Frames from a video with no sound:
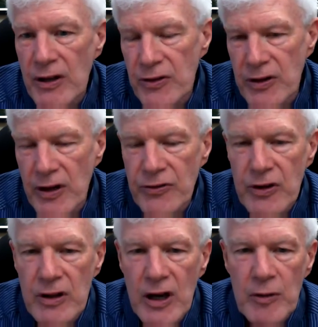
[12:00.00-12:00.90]
it's a desert
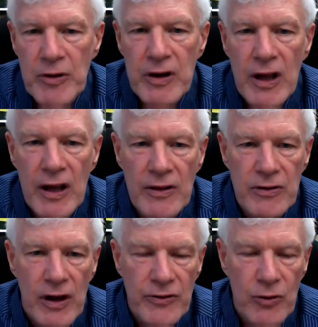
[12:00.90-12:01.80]
climate, has
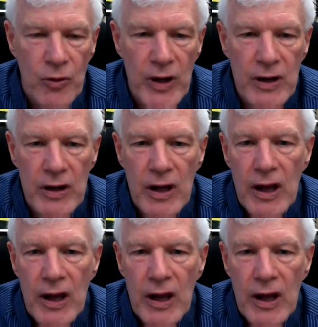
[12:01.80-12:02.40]
lots of wind,